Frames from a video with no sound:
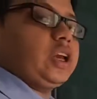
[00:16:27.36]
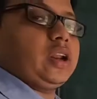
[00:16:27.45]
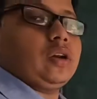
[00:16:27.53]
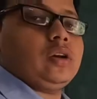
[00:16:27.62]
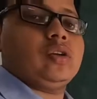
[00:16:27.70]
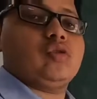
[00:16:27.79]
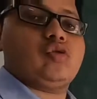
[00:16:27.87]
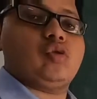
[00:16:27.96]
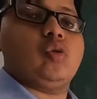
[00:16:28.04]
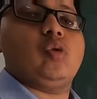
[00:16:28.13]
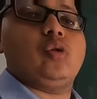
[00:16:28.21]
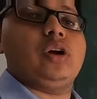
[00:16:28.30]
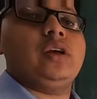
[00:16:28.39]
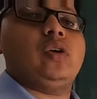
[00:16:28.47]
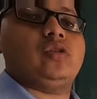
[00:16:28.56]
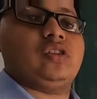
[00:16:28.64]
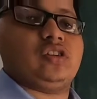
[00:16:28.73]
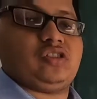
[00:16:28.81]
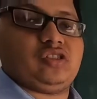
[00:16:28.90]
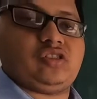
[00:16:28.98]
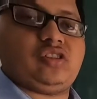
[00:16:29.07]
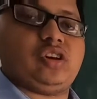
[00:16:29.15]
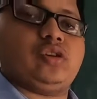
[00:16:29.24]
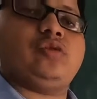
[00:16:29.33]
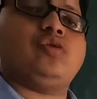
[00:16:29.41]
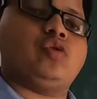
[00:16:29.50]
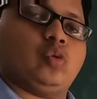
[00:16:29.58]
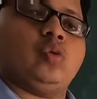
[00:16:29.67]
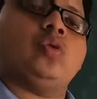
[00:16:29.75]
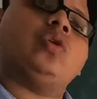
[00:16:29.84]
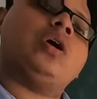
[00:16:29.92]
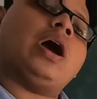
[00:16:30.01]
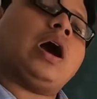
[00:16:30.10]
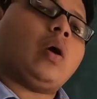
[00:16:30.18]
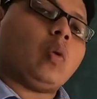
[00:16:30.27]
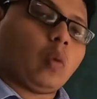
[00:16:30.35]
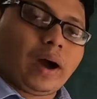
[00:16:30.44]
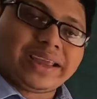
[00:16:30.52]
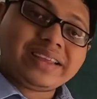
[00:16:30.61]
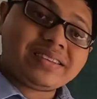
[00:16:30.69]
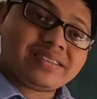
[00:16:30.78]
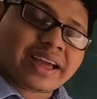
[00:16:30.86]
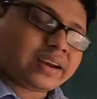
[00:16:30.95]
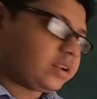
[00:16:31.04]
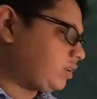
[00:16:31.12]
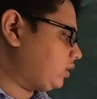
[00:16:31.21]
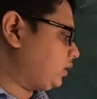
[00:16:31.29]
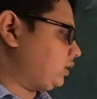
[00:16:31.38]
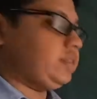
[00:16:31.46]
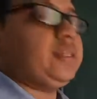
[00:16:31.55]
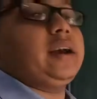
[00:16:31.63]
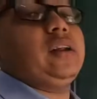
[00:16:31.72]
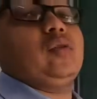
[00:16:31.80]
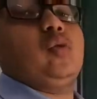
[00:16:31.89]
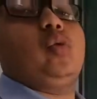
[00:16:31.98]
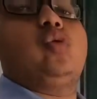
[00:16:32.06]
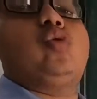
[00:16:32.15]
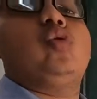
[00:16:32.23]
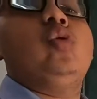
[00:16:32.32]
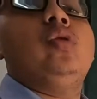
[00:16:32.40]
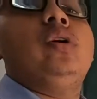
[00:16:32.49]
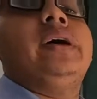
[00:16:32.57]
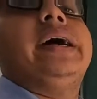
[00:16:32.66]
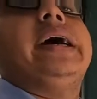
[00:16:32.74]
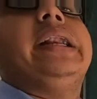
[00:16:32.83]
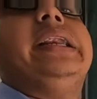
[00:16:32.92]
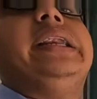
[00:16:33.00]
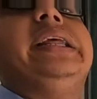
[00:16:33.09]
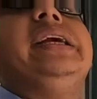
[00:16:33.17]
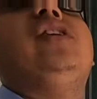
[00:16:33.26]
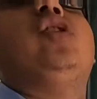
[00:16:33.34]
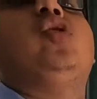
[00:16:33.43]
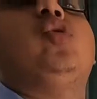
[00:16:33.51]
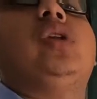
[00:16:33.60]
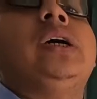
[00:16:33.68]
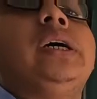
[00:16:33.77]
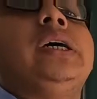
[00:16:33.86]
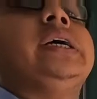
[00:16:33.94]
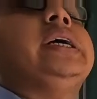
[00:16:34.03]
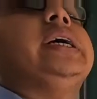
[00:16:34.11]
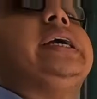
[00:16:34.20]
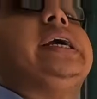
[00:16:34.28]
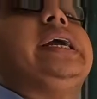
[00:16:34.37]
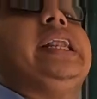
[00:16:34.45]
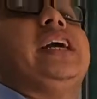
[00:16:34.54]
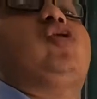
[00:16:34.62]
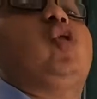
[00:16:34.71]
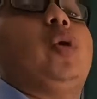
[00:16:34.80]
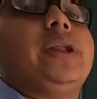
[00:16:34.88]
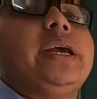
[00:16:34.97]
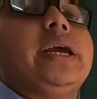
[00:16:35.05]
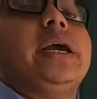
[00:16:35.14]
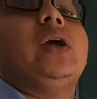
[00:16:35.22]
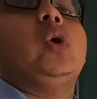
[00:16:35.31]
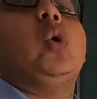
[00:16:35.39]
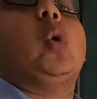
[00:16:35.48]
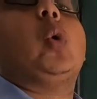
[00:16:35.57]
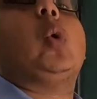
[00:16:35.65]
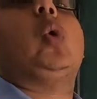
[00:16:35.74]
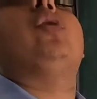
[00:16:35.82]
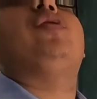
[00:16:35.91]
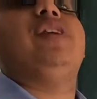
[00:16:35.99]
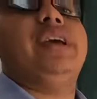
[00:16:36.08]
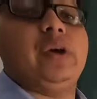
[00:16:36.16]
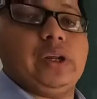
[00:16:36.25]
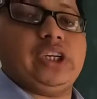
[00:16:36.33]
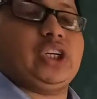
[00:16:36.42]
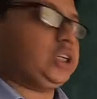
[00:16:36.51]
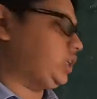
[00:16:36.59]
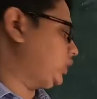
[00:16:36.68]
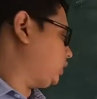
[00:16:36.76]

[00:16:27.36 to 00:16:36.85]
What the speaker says: can show only oxidation state of 2. Why is that? That is also linked to the electronic configuration.